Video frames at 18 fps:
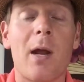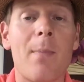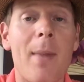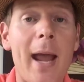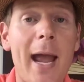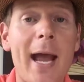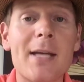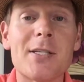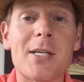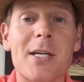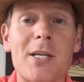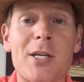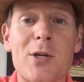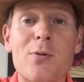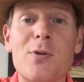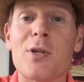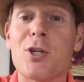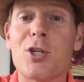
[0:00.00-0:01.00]
I'm asking
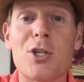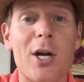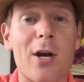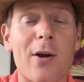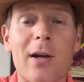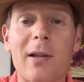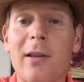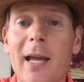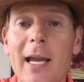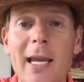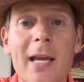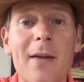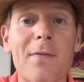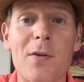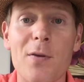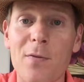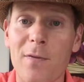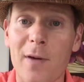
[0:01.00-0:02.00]
you to share it, like it
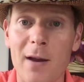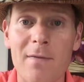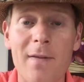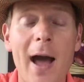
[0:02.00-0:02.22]
if you find